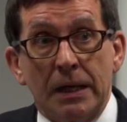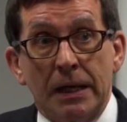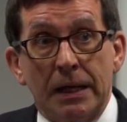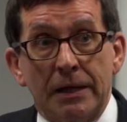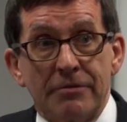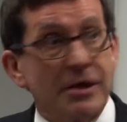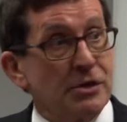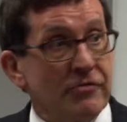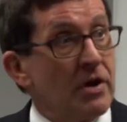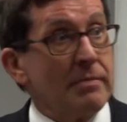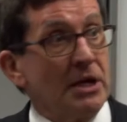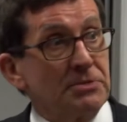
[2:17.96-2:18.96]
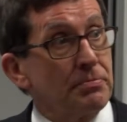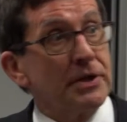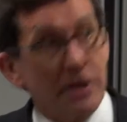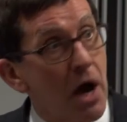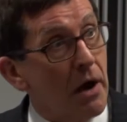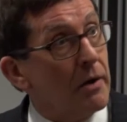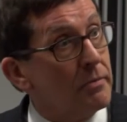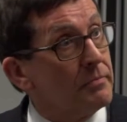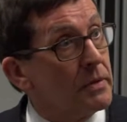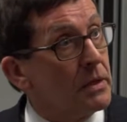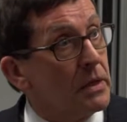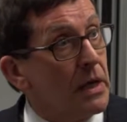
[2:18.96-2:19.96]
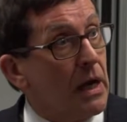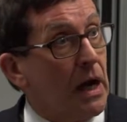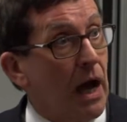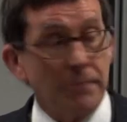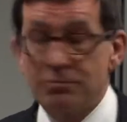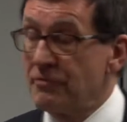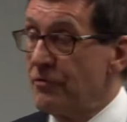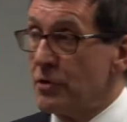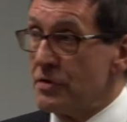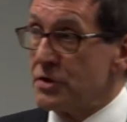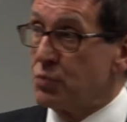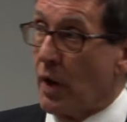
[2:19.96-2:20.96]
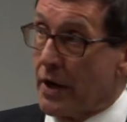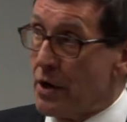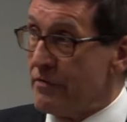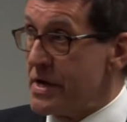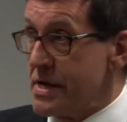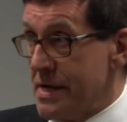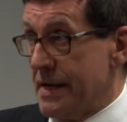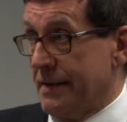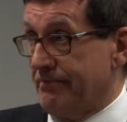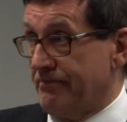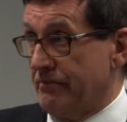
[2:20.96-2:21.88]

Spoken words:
Thank you very much, but no. I prefer this one over here.